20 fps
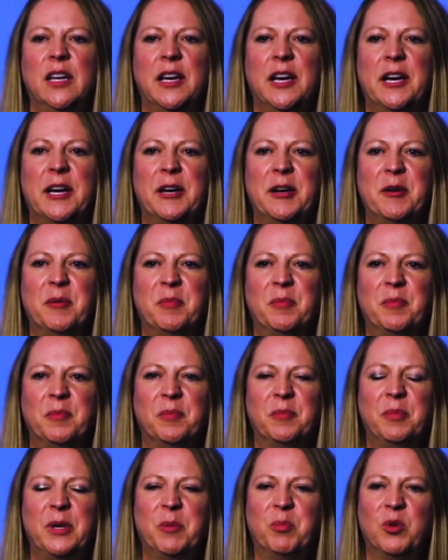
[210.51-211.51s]

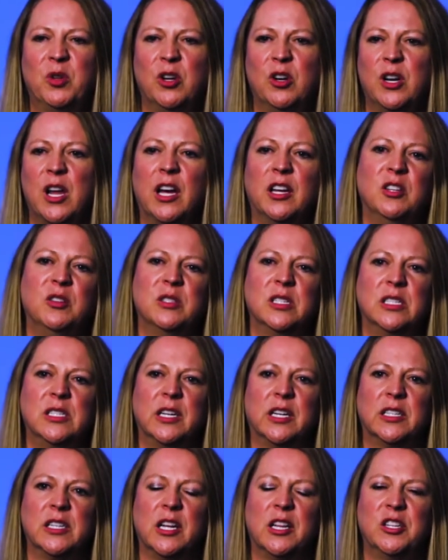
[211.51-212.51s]
um, people are not using
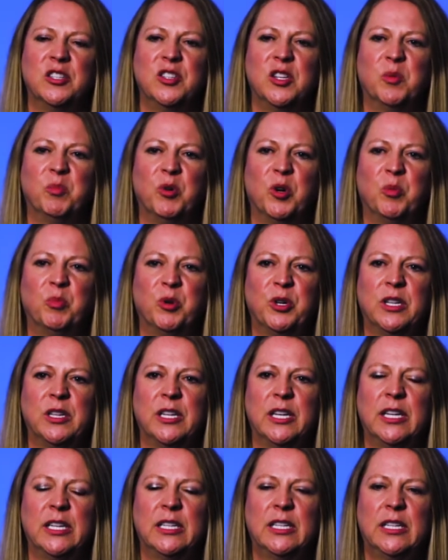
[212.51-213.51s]
technology
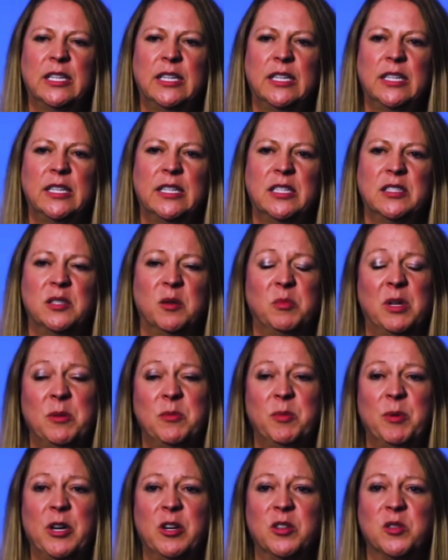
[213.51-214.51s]
appropriately. And
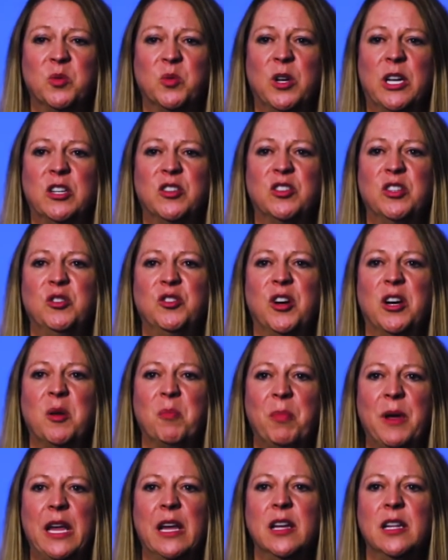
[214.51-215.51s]
sometimes parents will actually try to
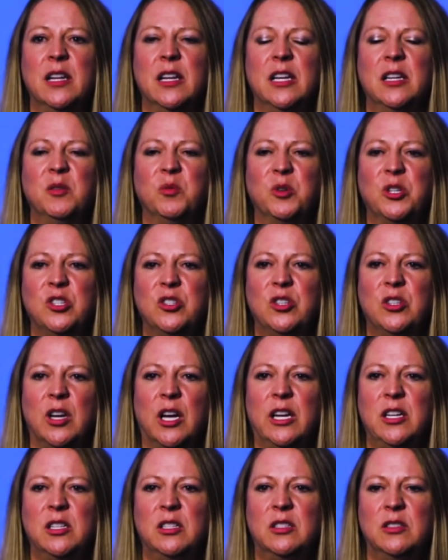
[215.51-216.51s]
ban it, which
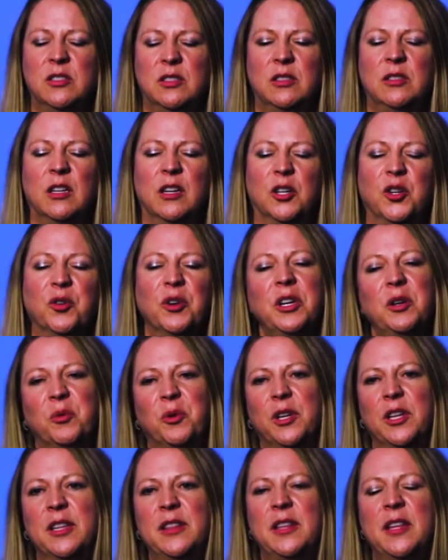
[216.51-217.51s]
I agree
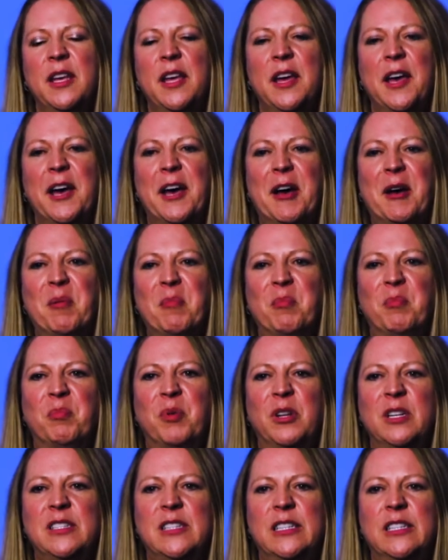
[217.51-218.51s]
with, um,
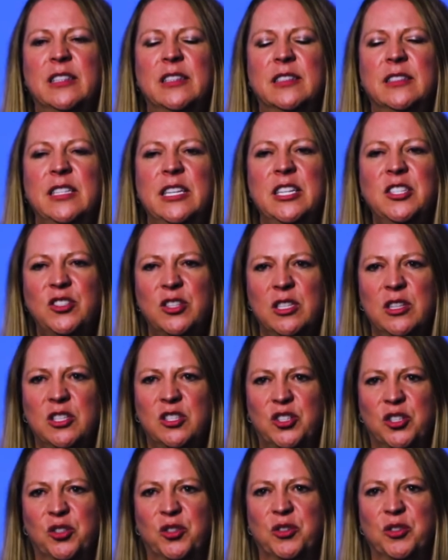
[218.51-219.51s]
but teaching the
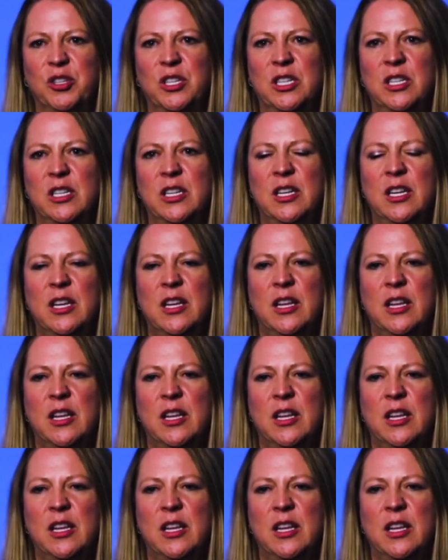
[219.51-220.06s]
children